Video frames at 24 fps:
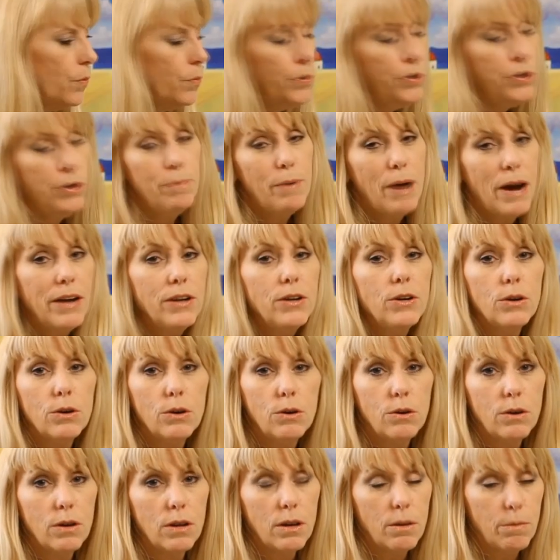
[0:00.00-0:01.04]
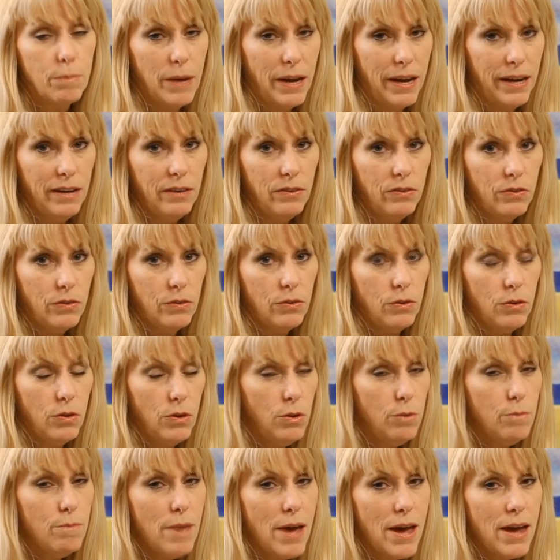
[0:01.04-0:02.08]
When you buy your acrylic paints,
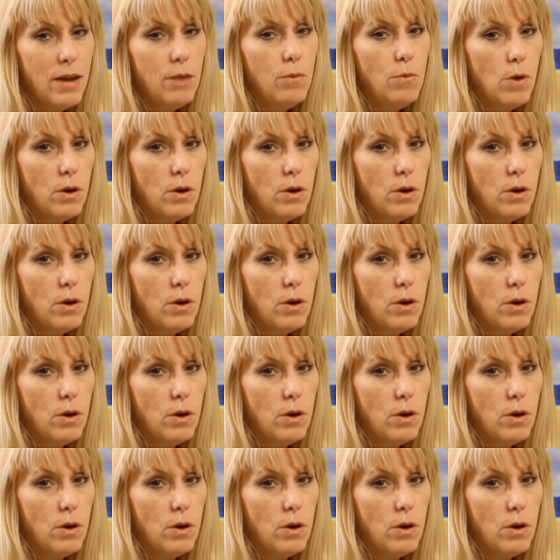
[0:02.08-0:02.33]
you may